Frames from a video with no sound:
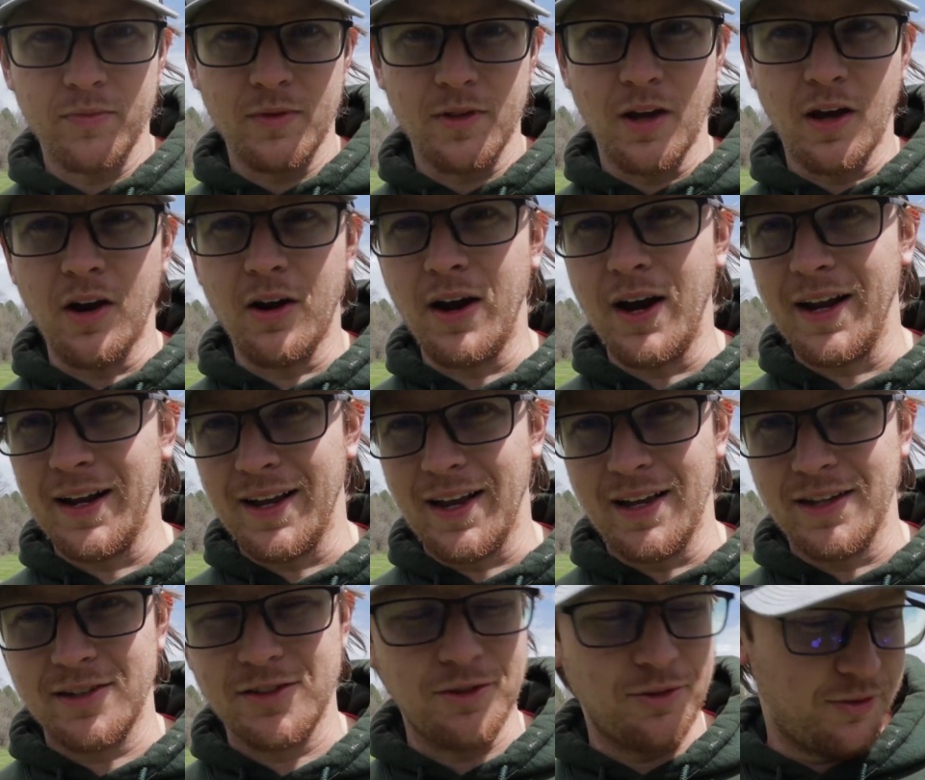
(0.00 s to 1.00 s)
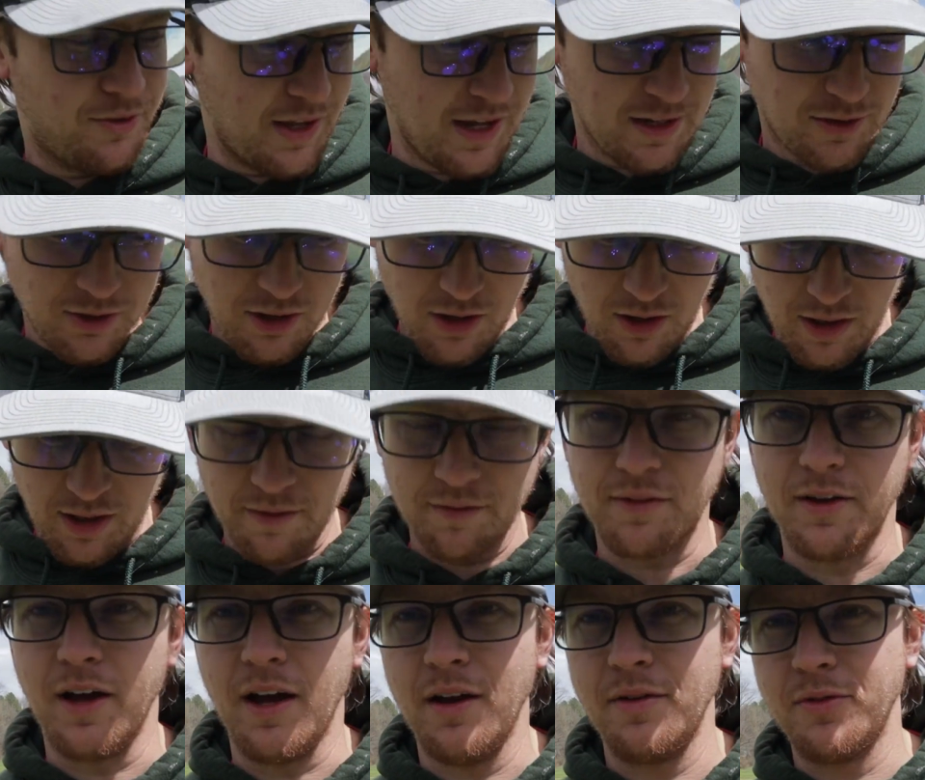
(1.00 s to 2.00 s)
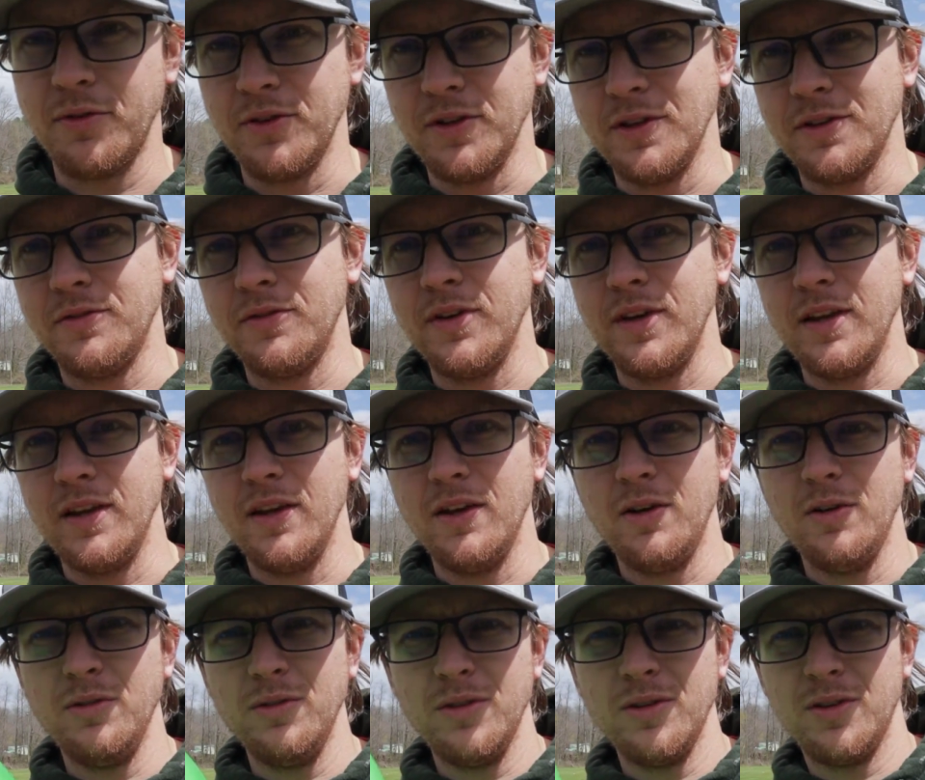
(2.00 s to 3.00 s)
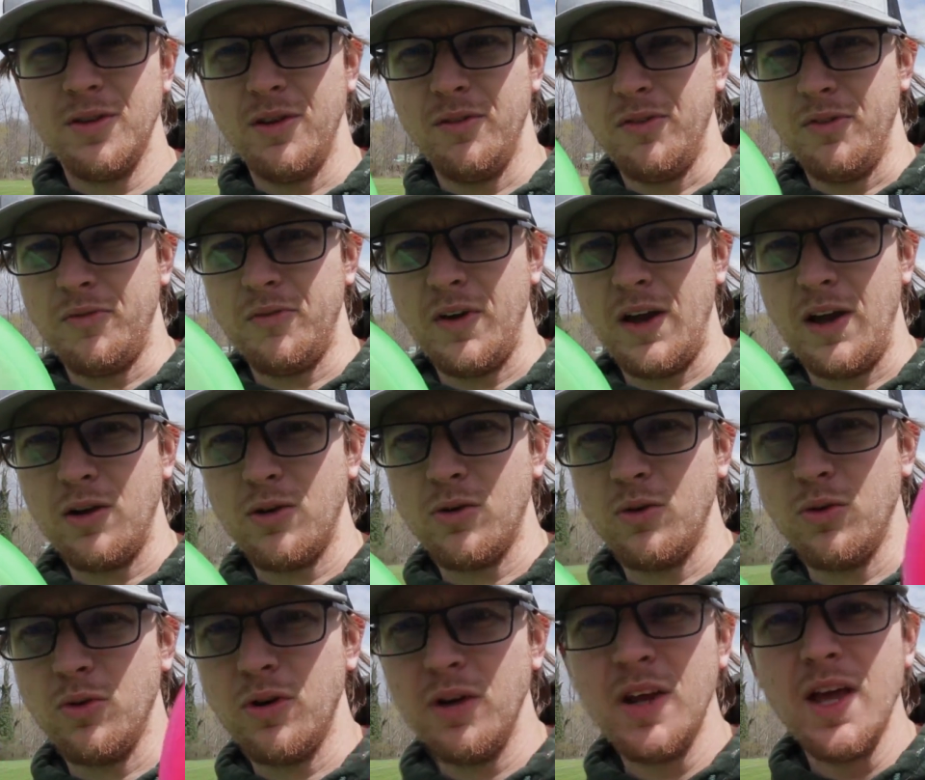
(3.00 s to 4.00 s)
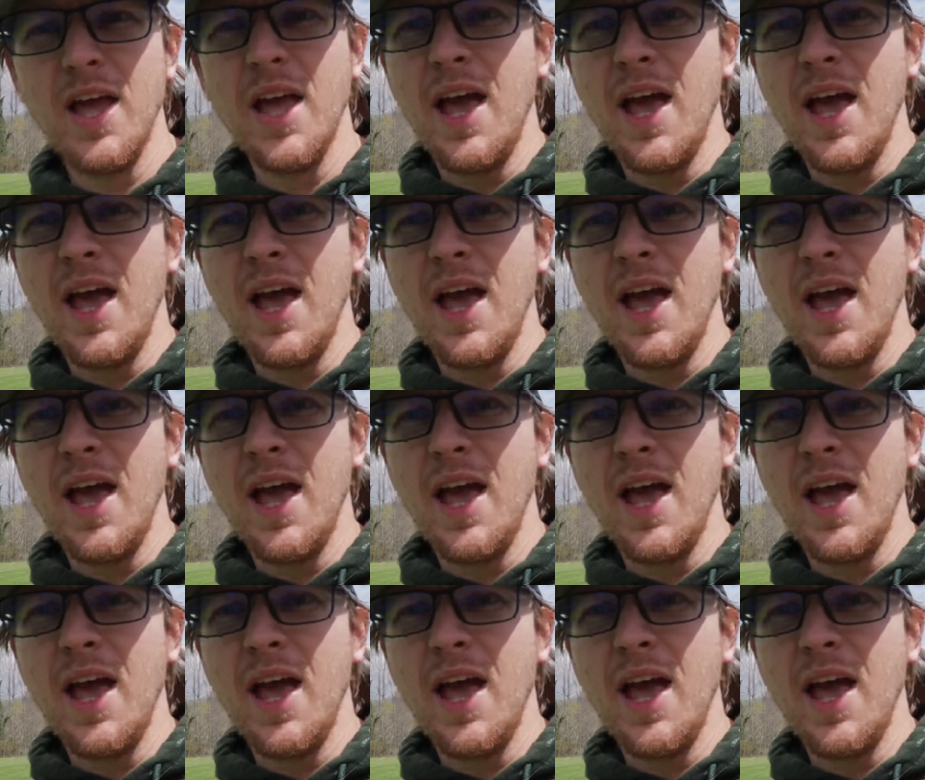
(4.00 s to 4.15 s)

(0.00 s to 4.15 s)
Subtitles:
Alright guys, so that's all I've got for this video of the Falcor.